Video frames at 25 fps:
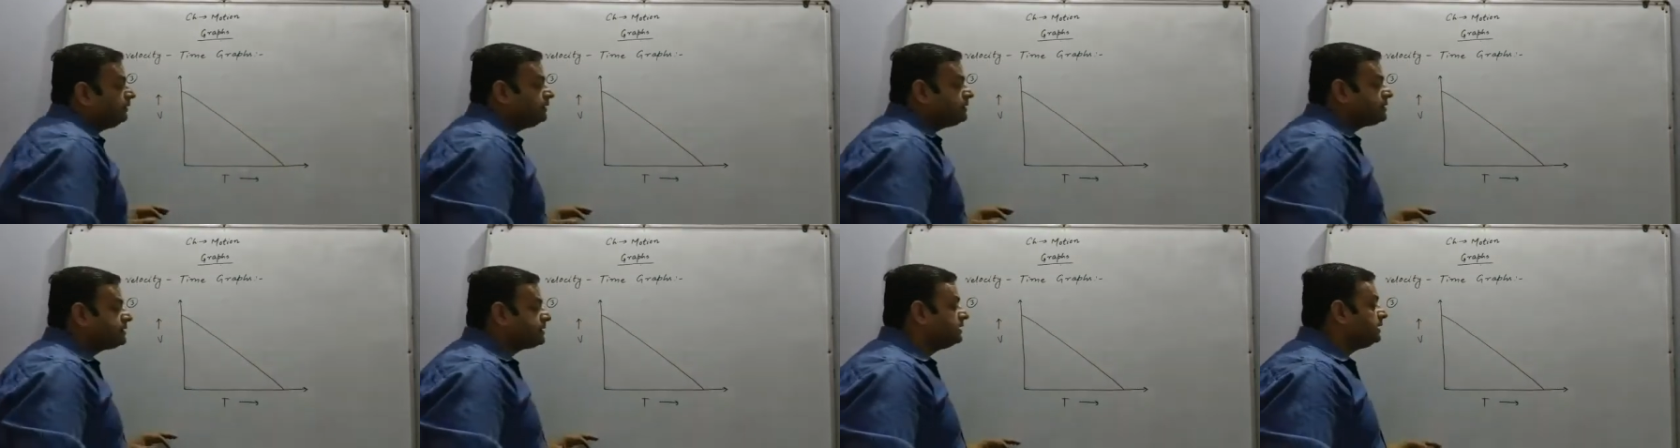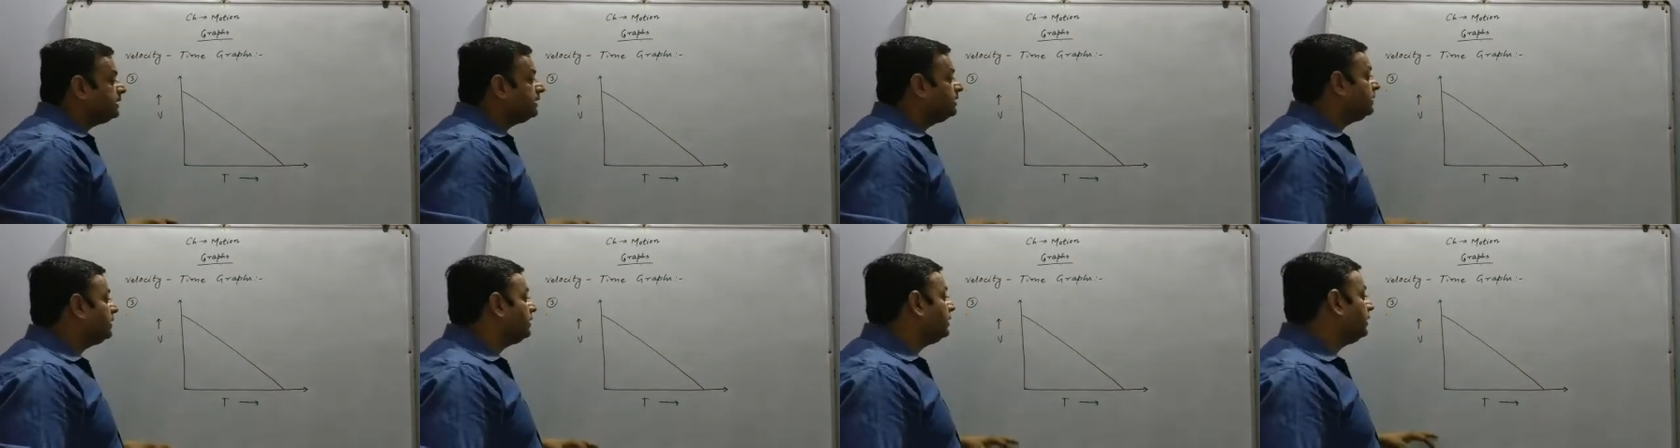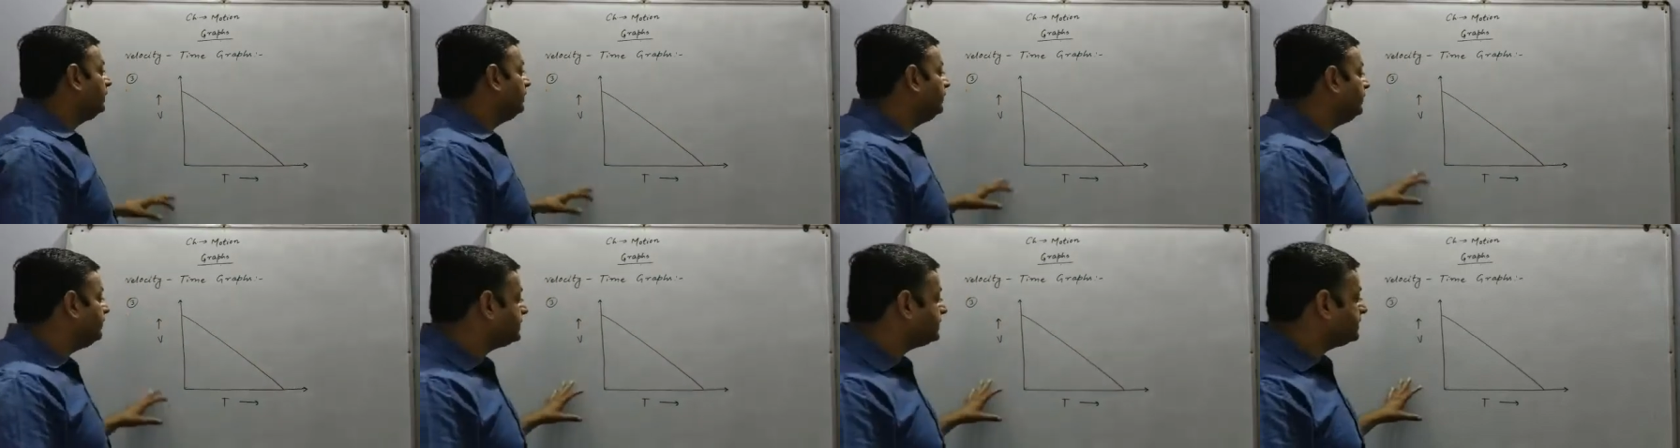in this
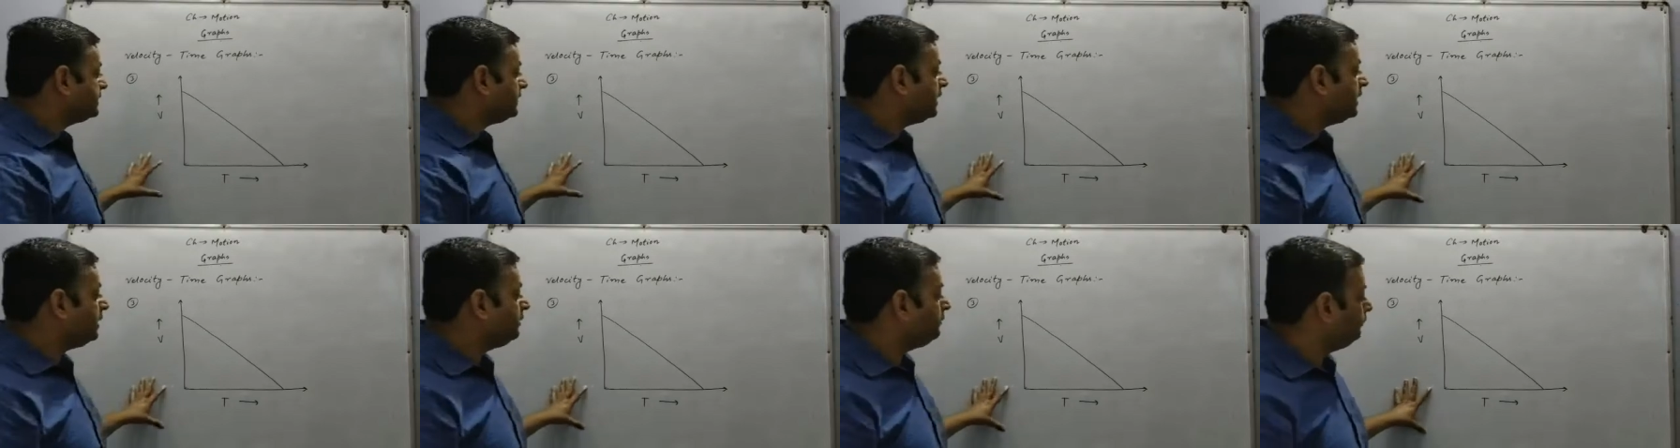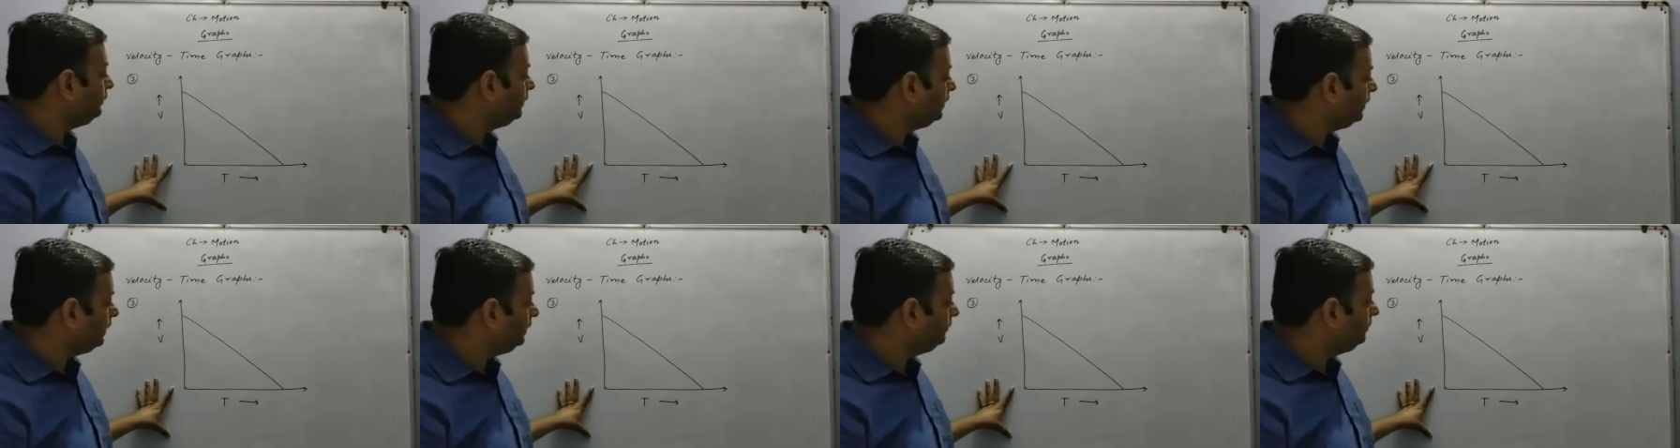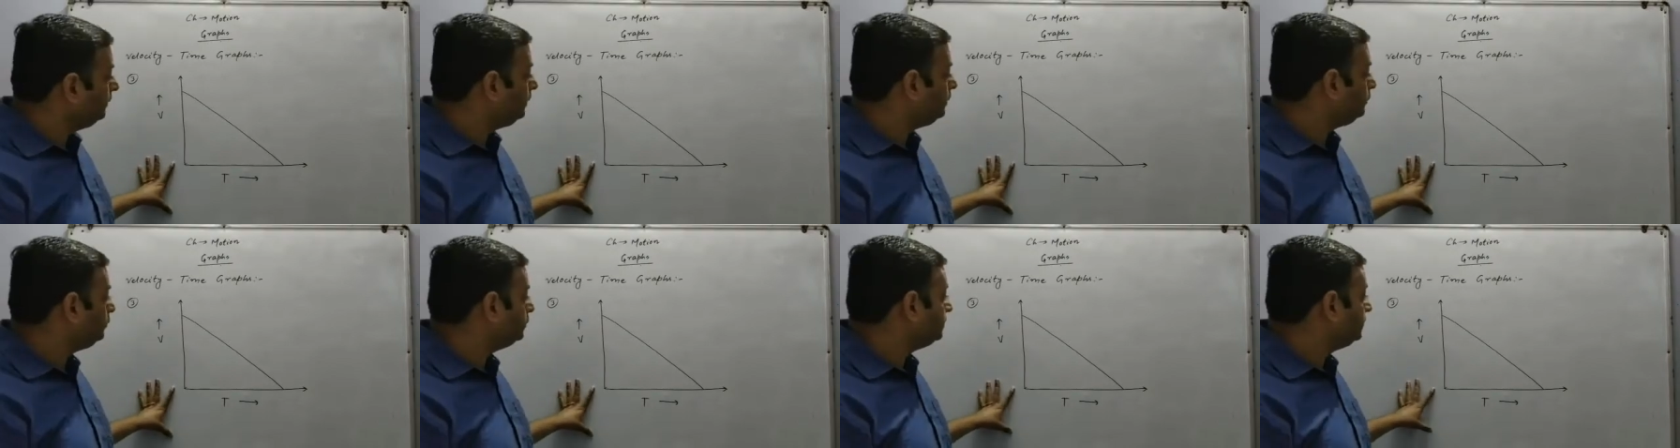graph we are
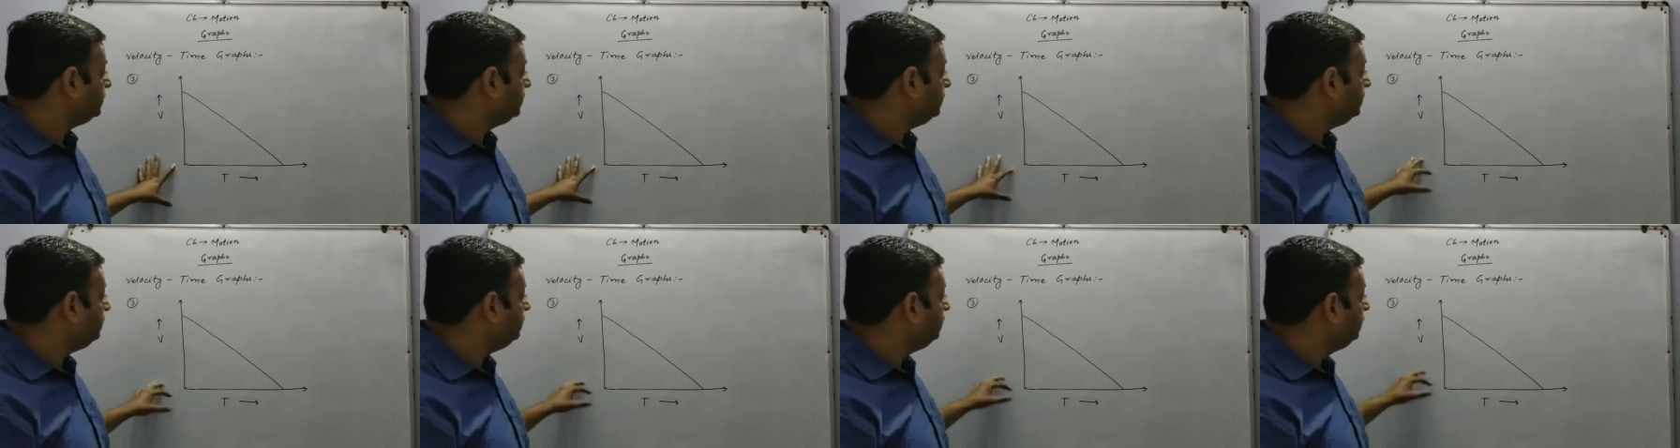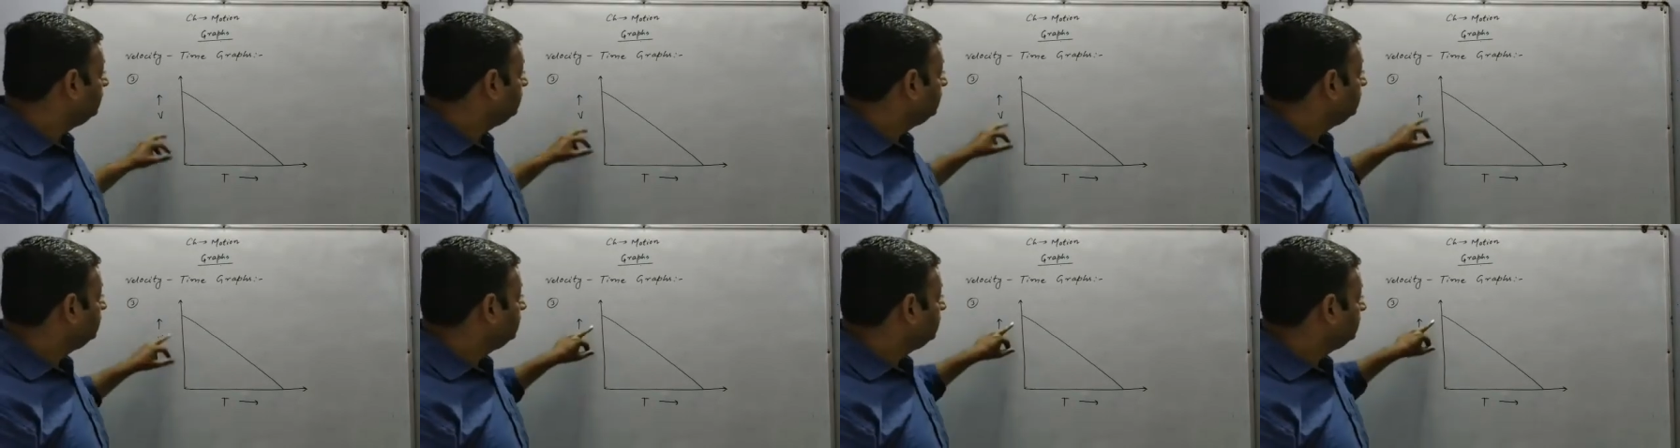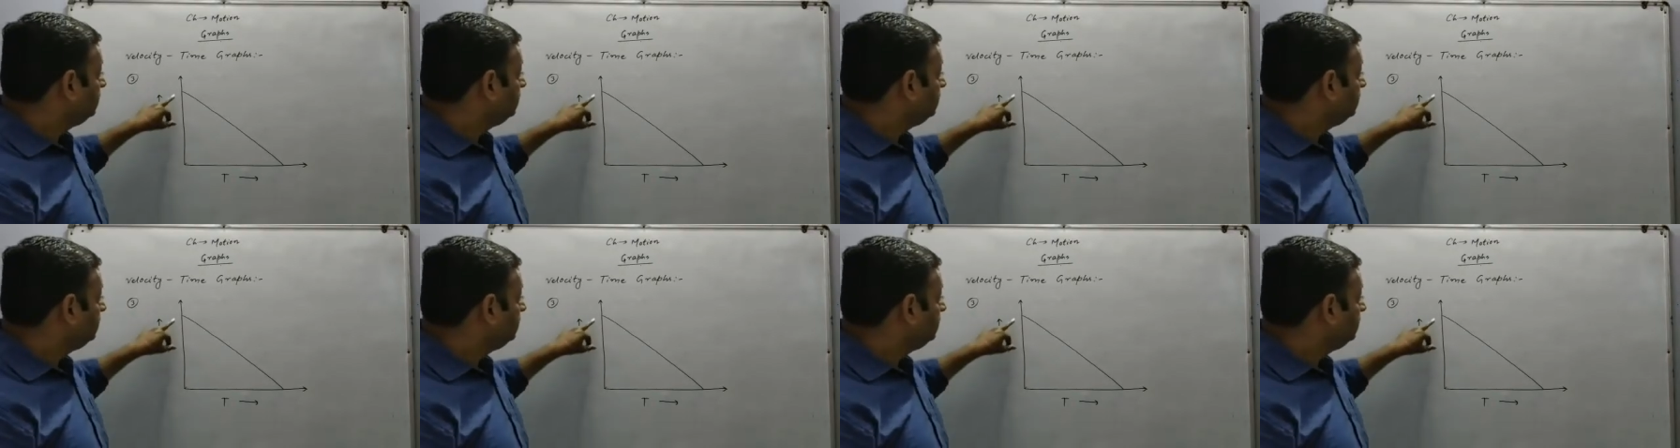able to see